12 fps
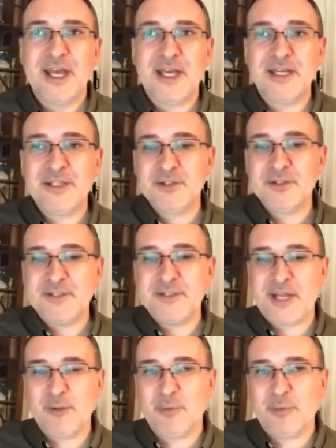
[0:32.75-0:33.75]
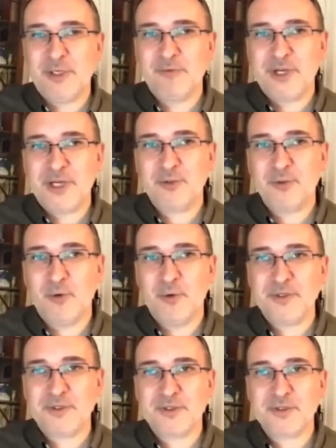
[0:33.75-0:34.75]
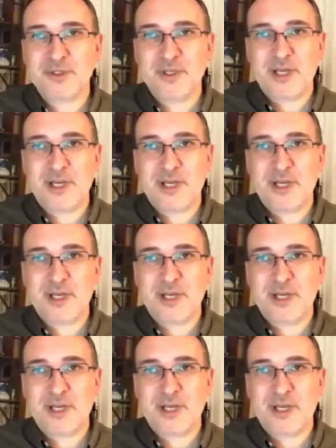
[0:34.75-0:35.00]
And it just needs that little bit of reassurance.